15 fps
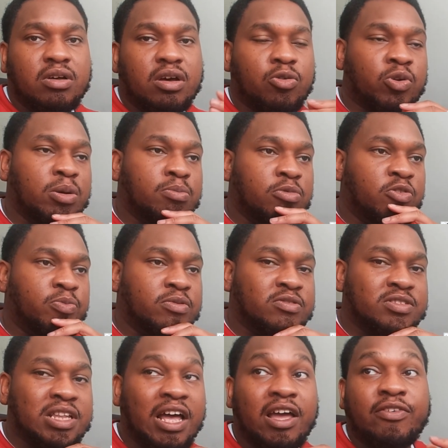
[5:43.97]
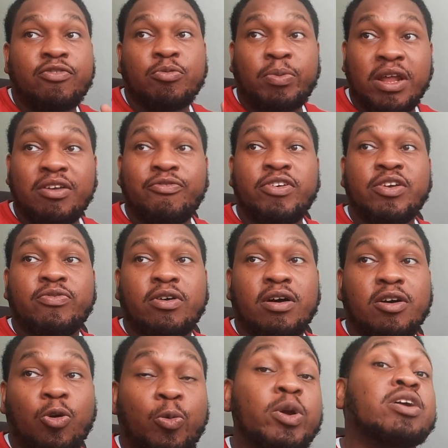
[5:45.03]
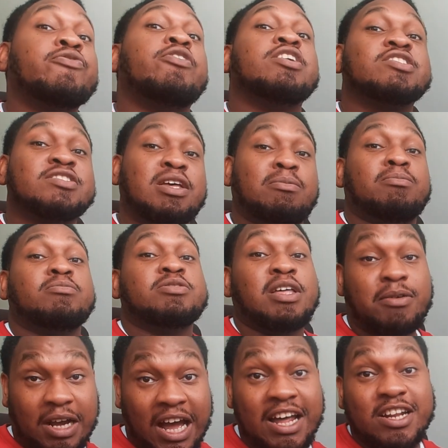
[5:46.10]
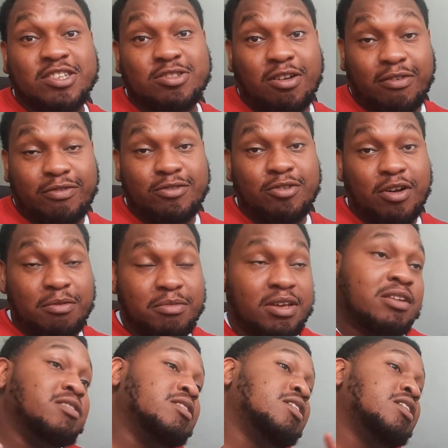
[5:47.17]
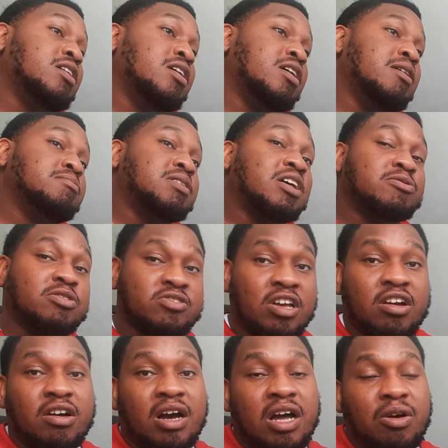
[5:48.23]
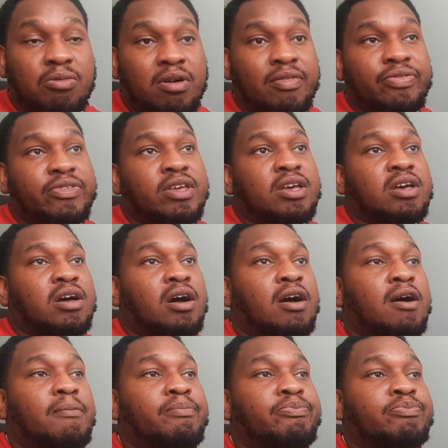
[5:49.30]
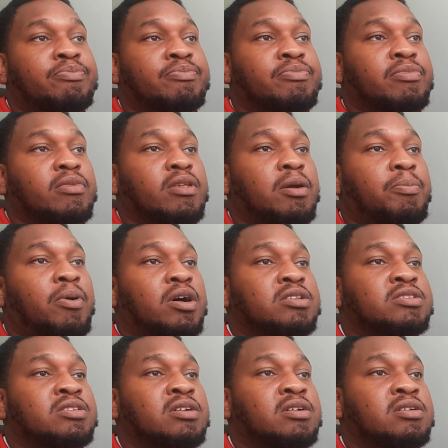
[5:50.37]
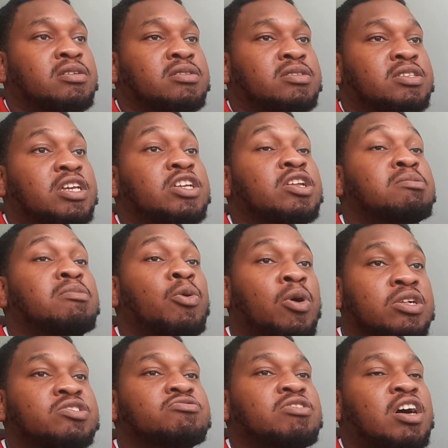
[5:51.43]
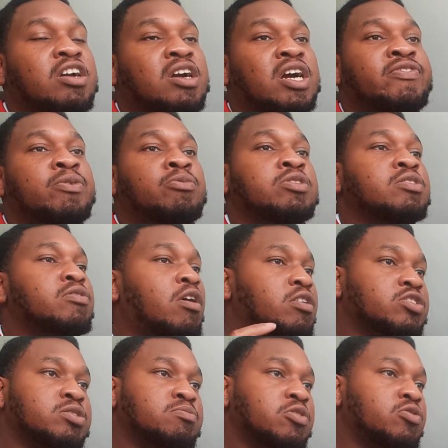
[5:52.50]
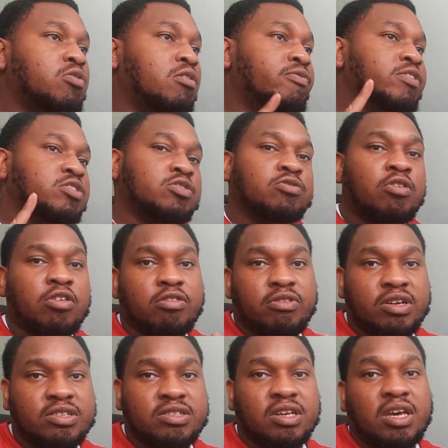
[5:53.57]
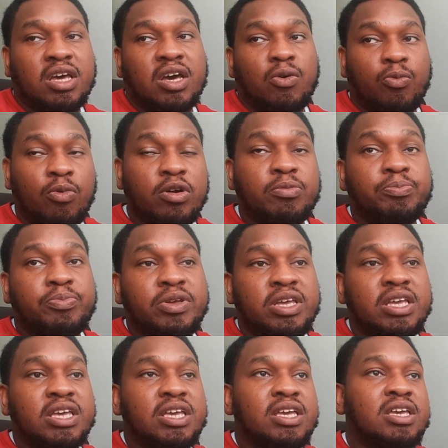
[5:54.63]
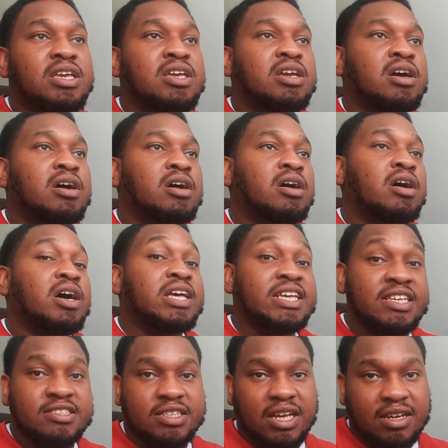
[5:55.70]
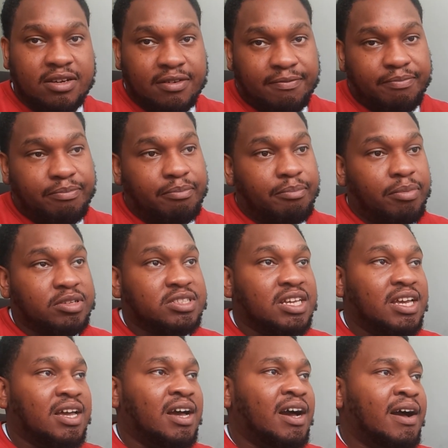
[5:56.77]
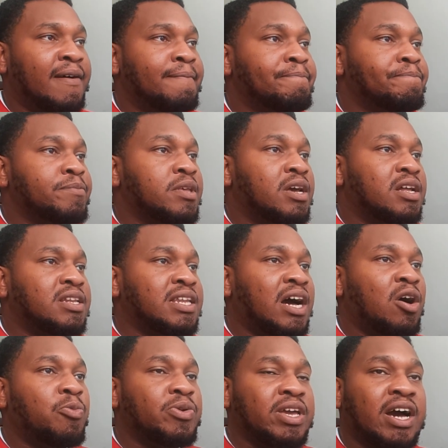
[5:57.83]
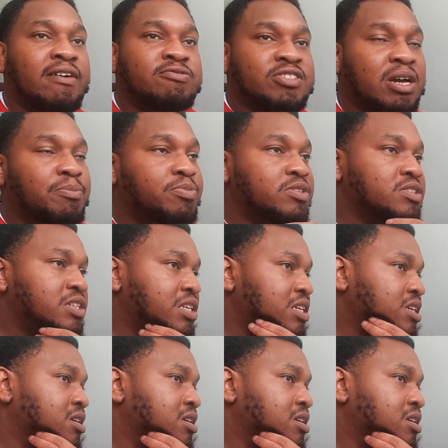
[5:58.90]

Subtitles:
quick movements. That if you play FIFA, quick first step, that kind of stuff. You know what I mean? That's the striker I want. But the number one striker, if it wasn't Osimhen or Victor Gyokeres, would be Isak. But now we have Champions League,